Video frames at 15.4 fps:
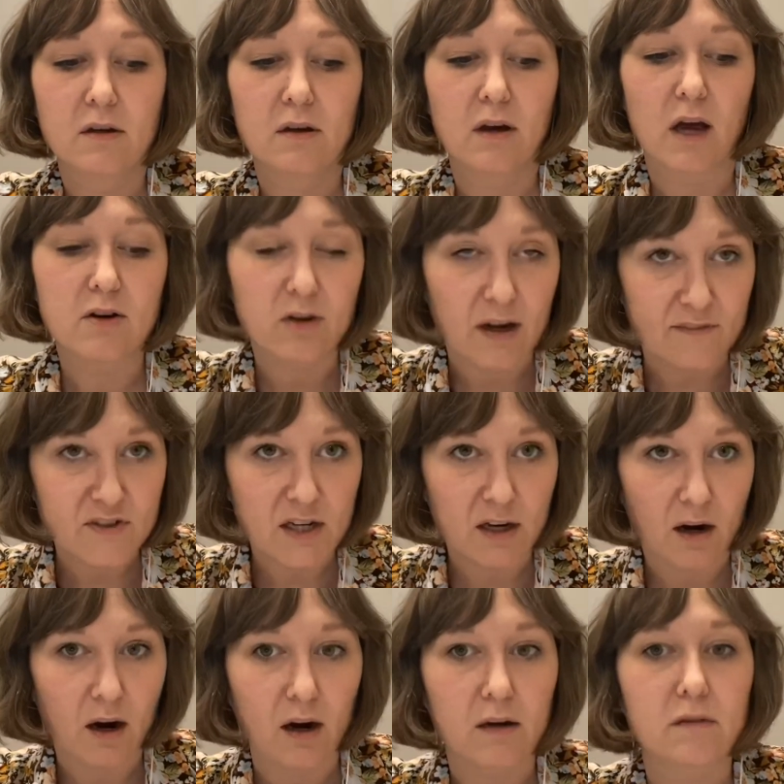under
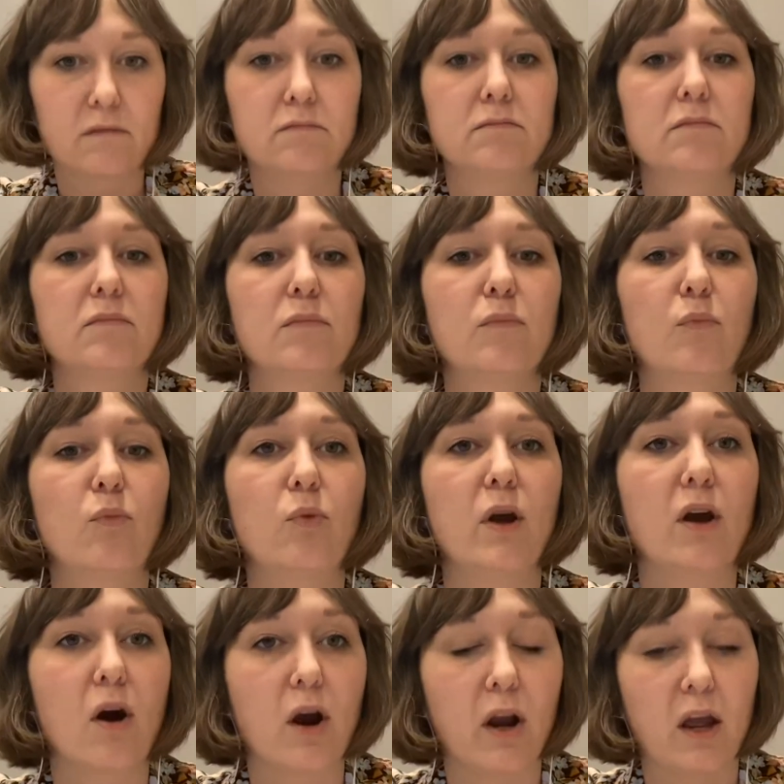FDR
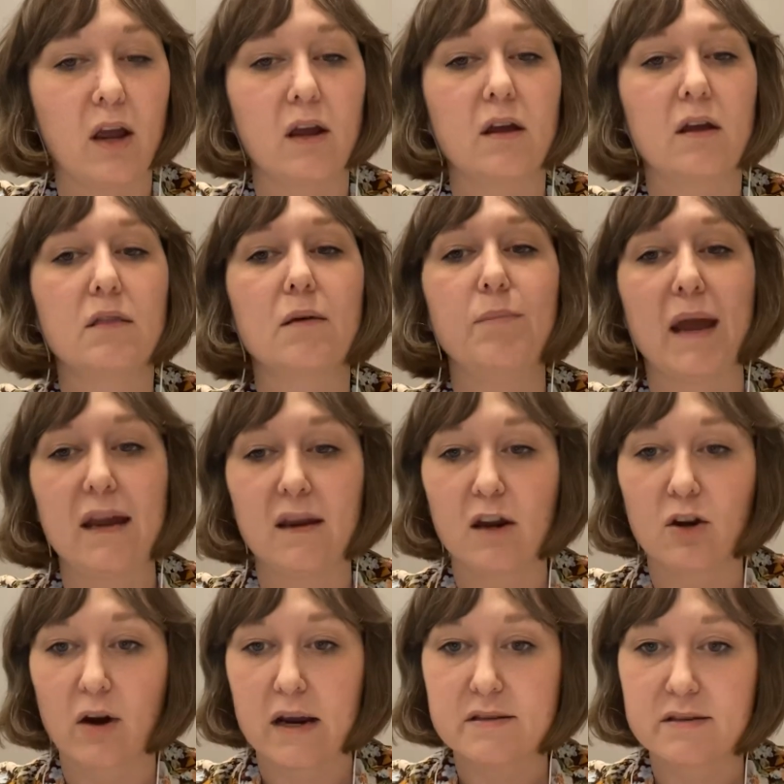regarding the banking
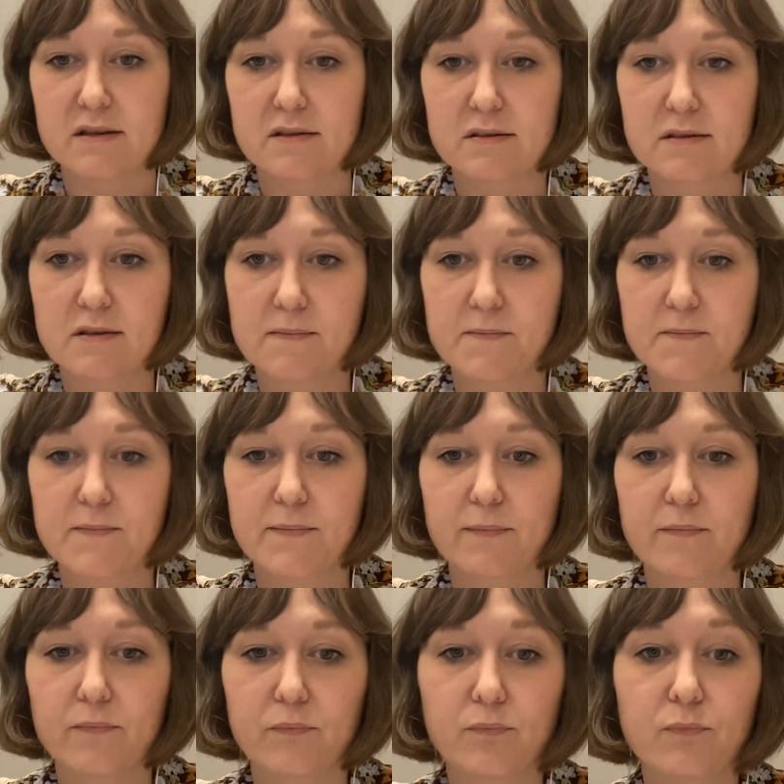crisis.
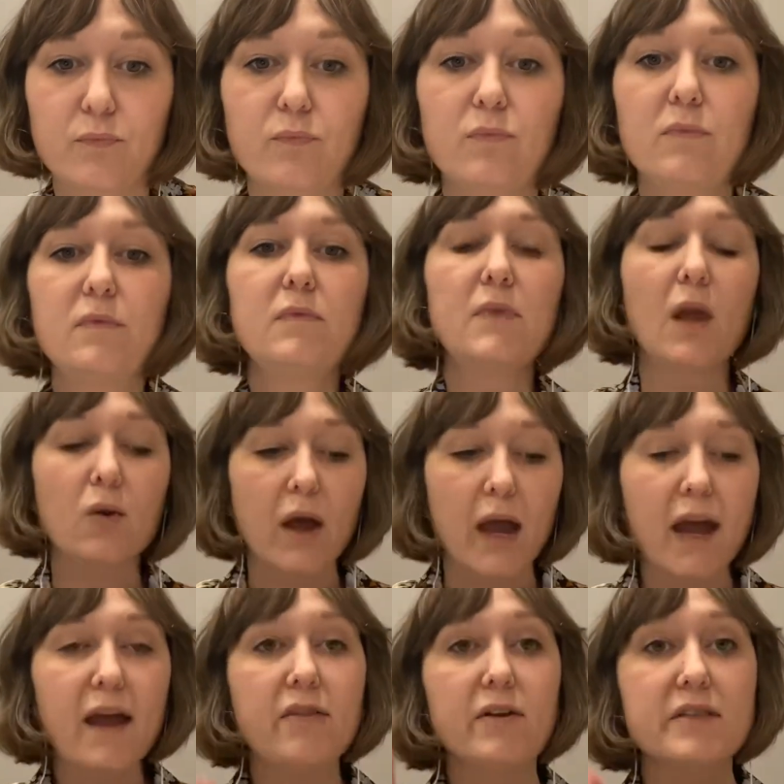
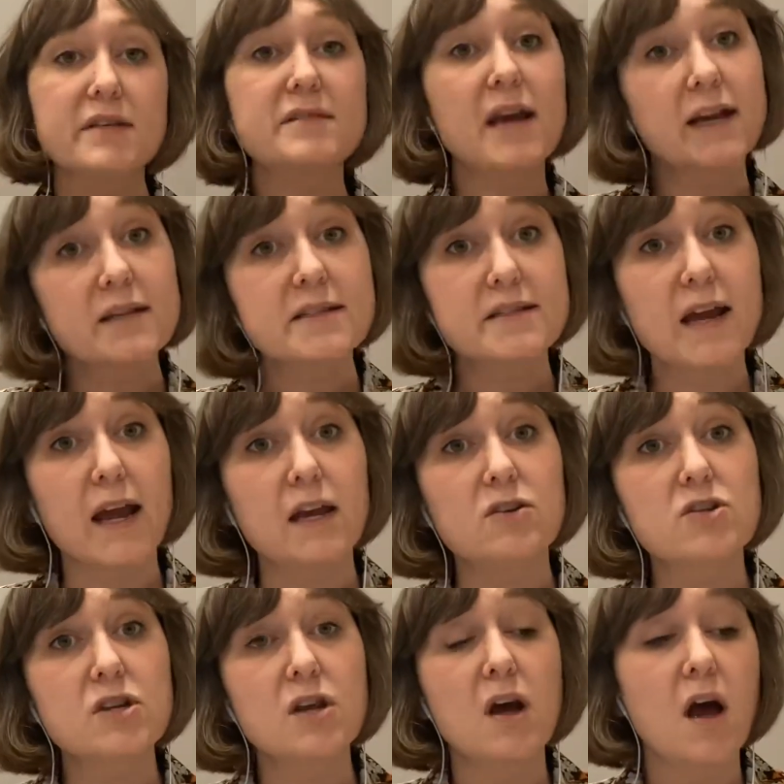Okay, and then the second
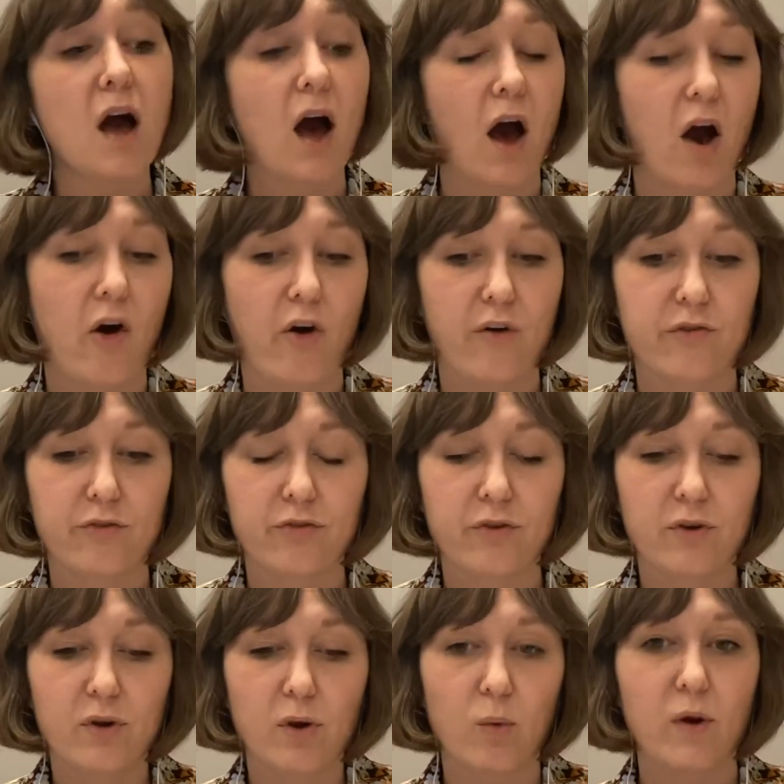stage of
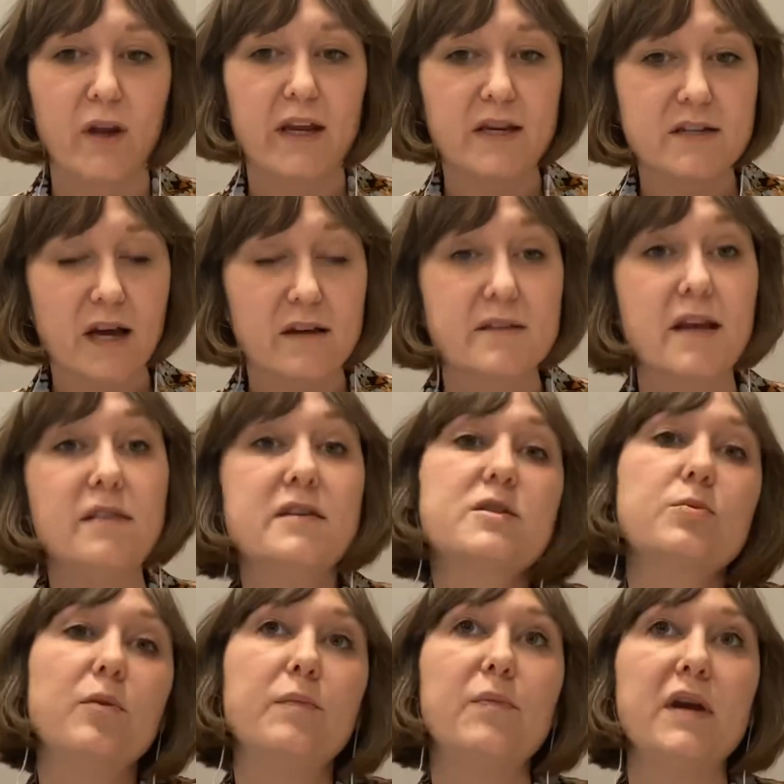what he does, and this will